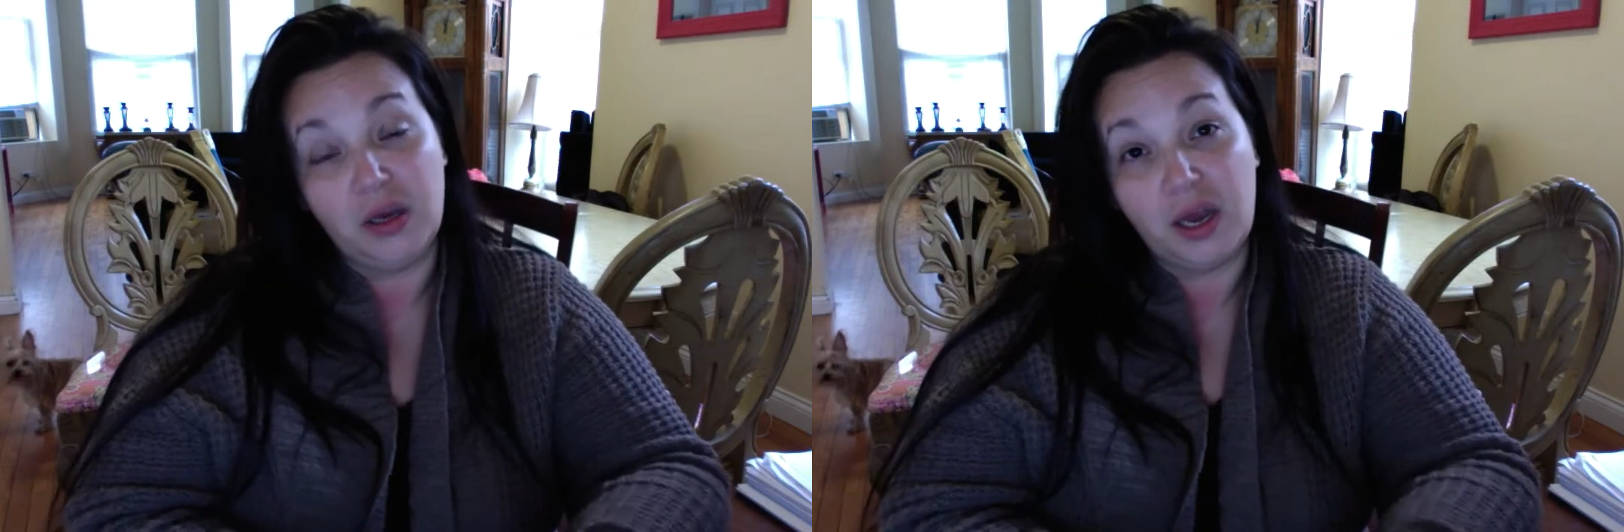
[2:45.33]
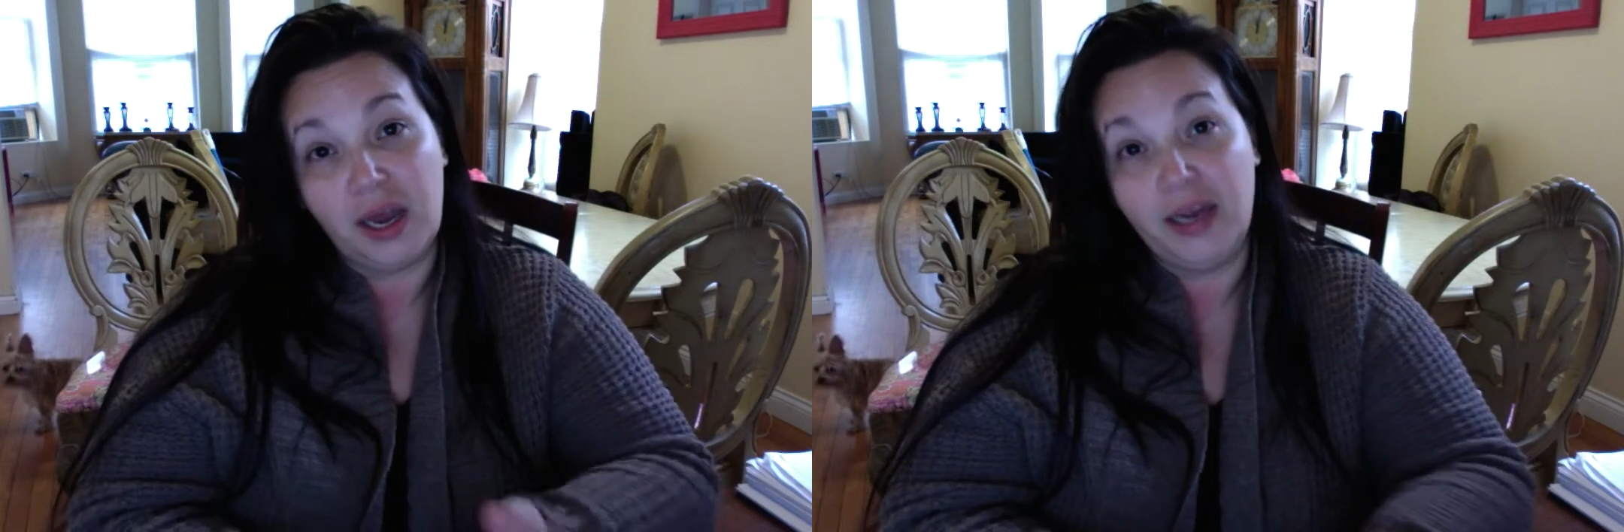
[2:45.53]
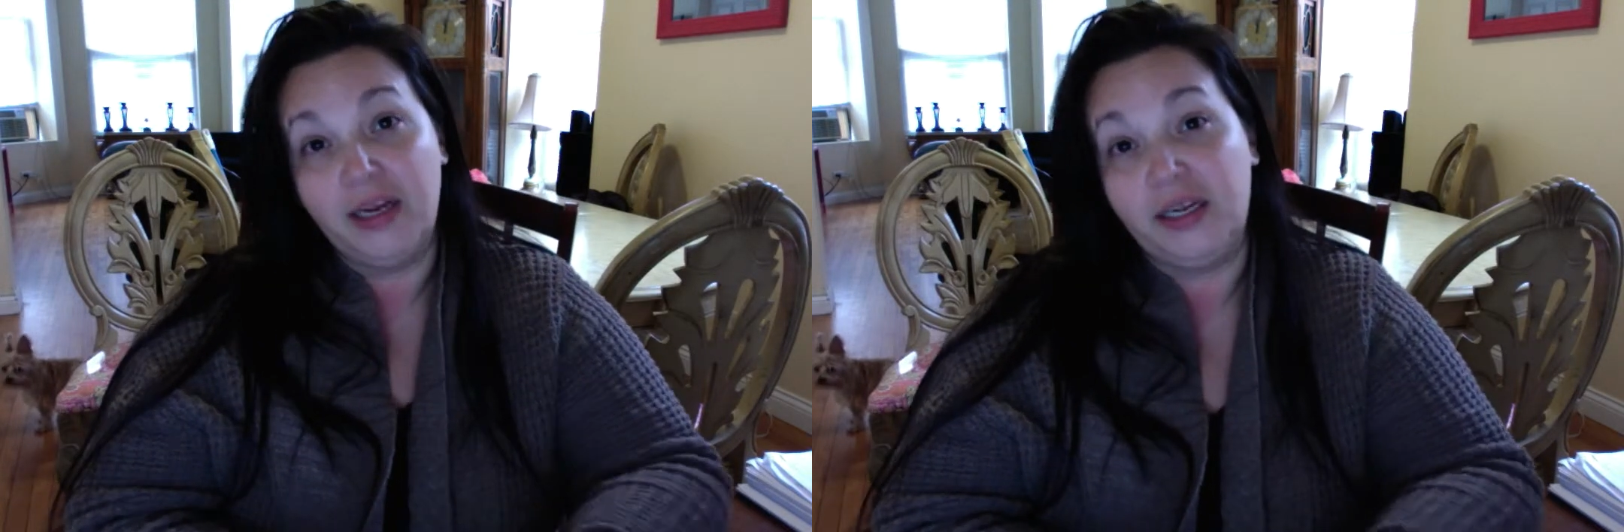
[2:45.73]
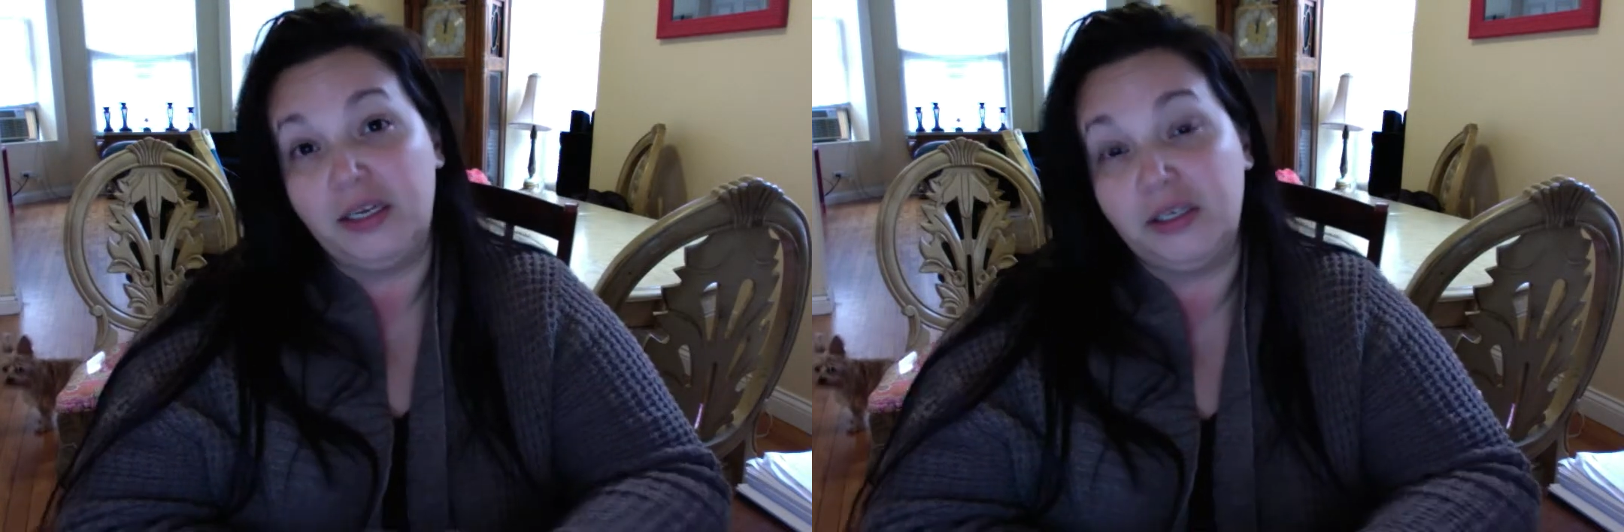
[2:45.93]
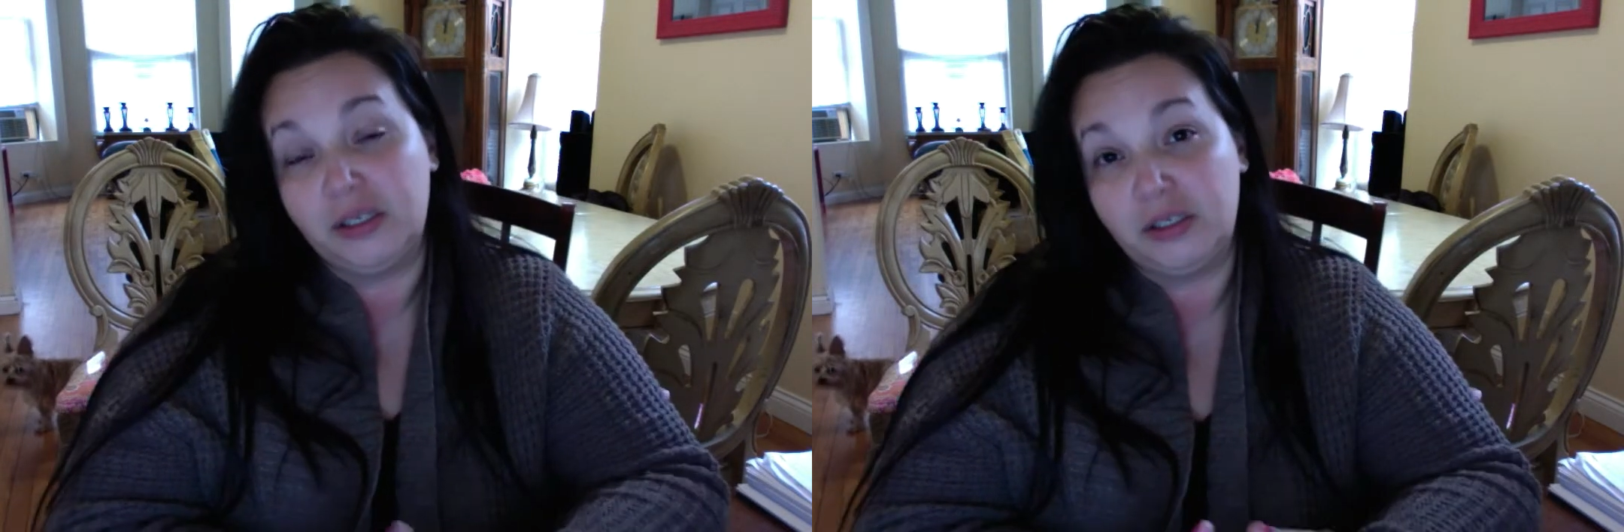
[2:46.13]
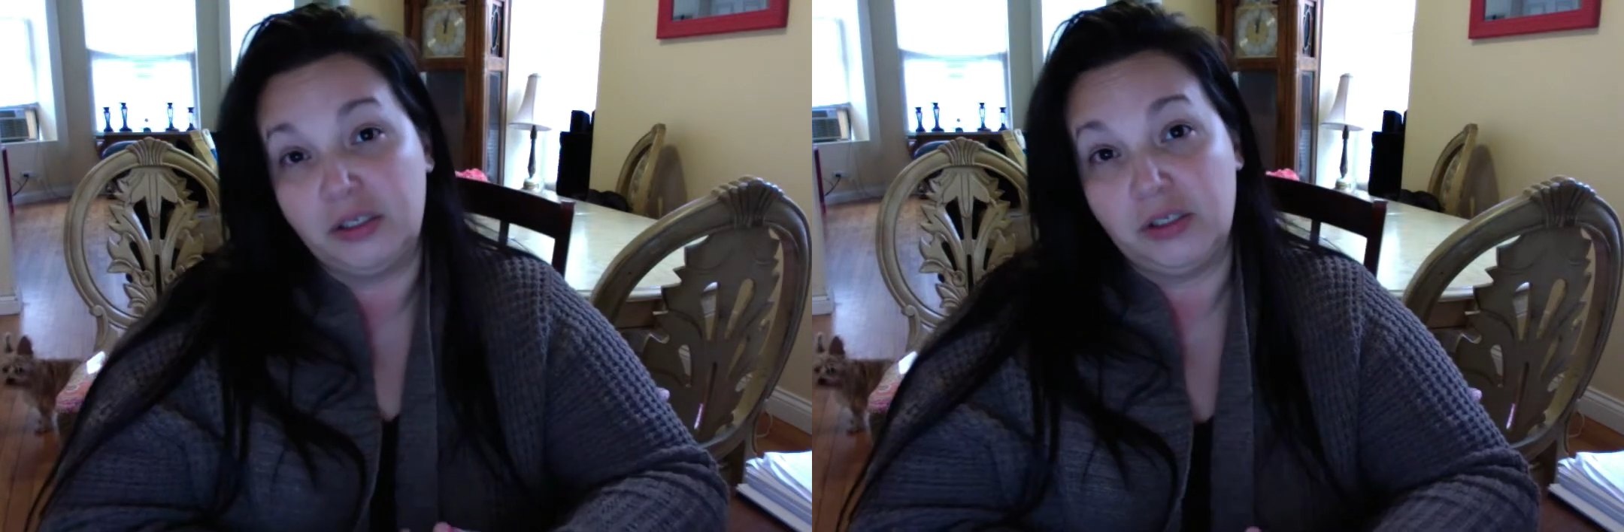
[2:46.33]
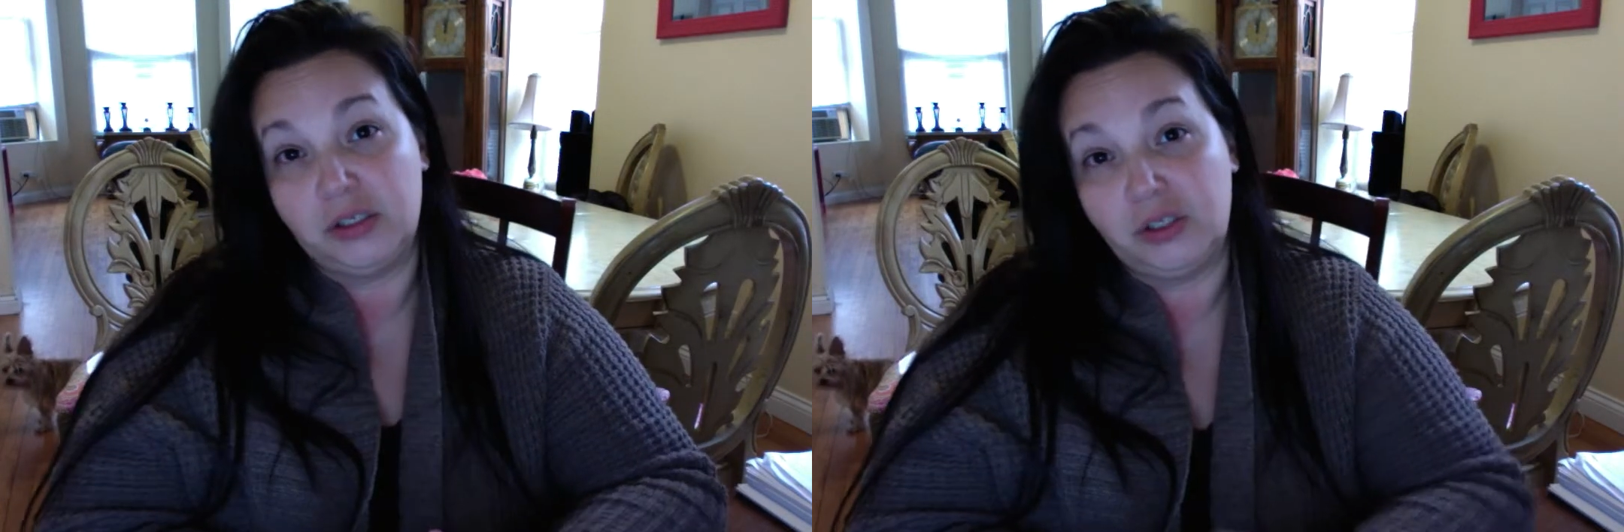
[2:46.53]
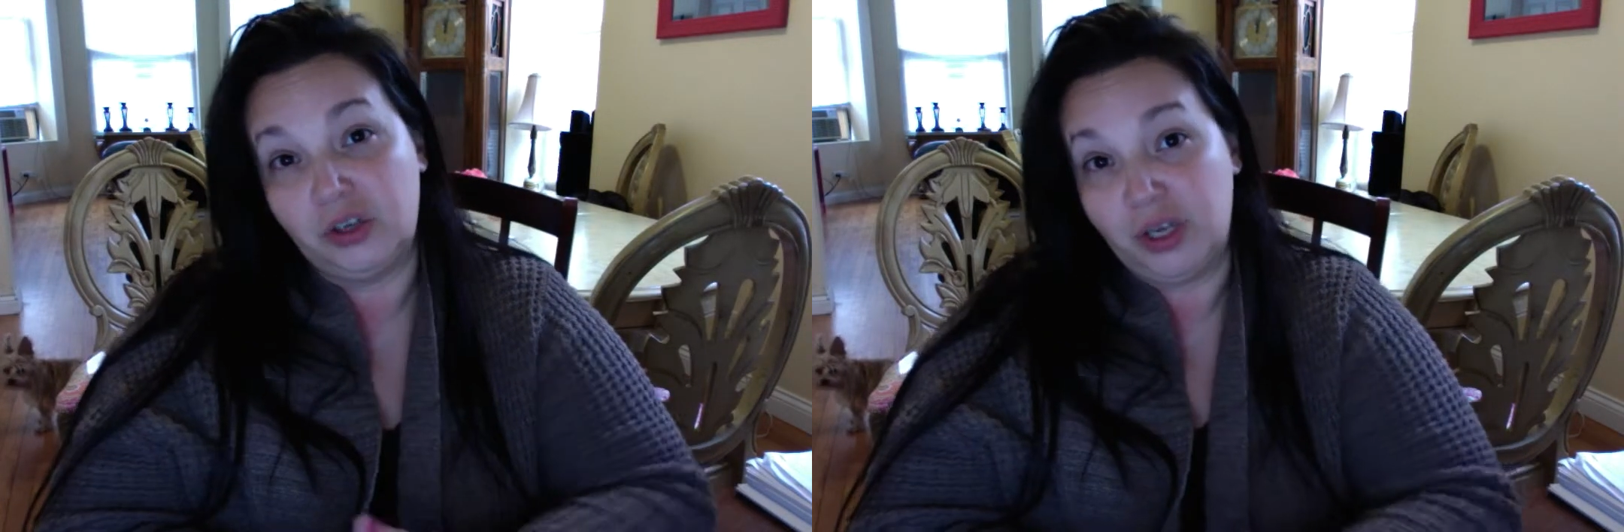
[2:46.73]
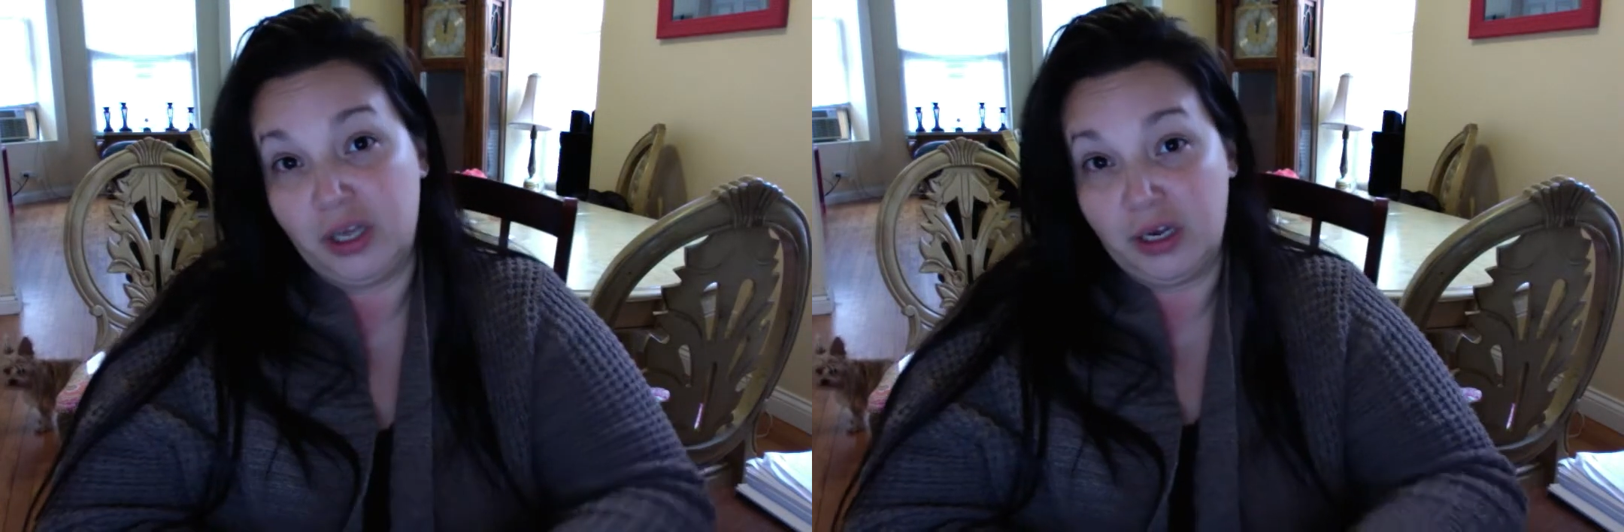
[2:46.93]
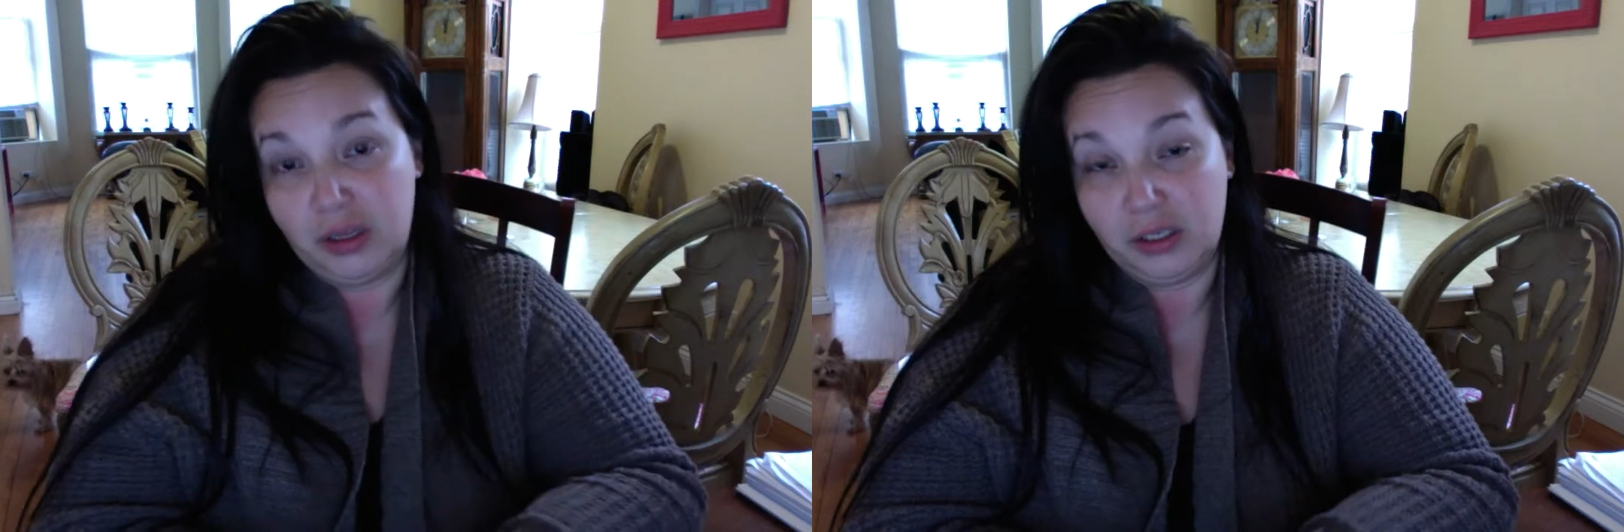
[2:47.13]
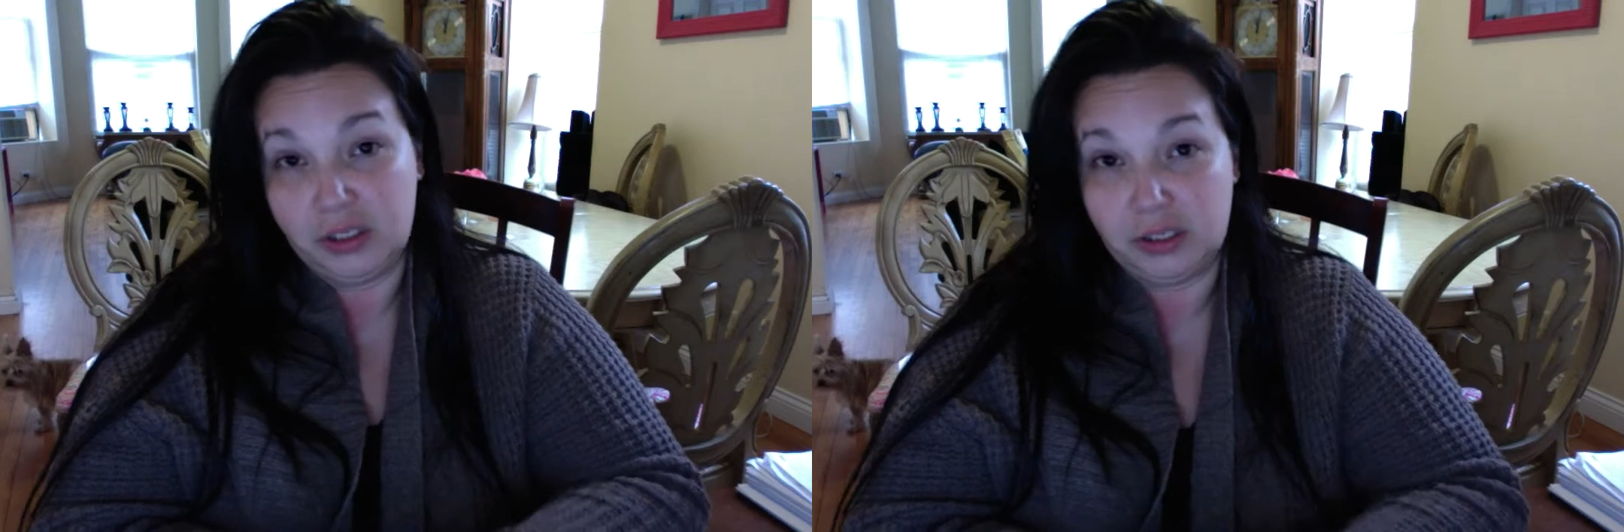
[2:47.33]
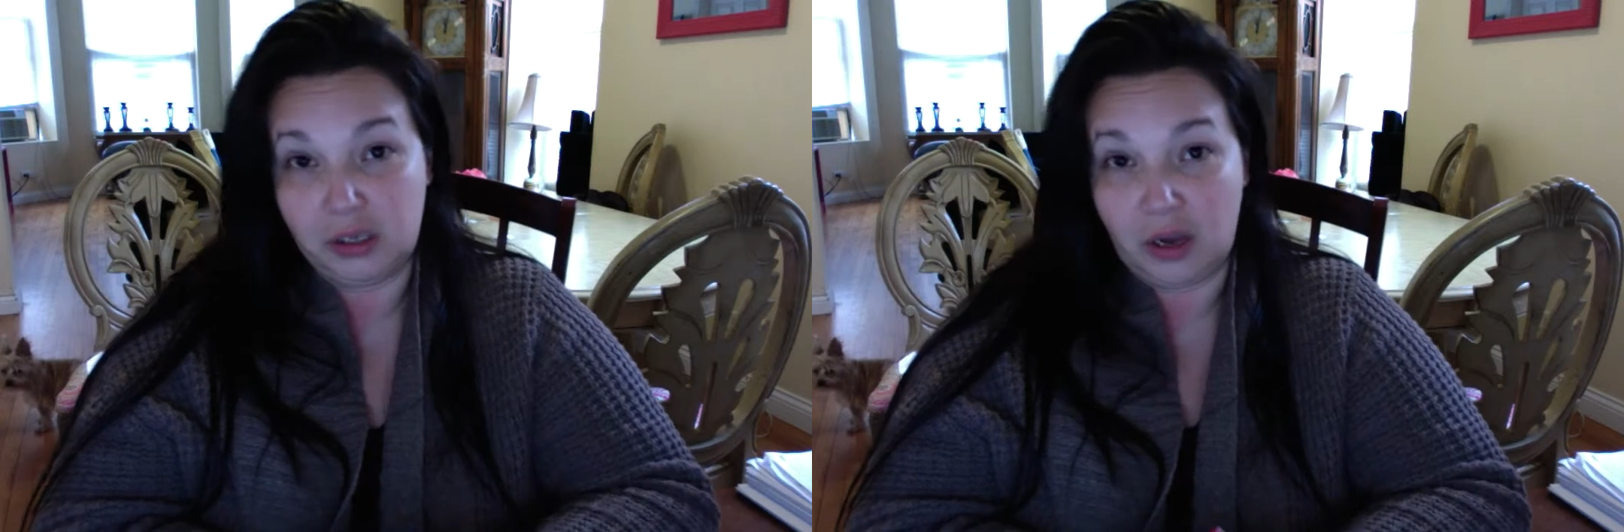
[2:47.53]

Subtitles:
I started getting these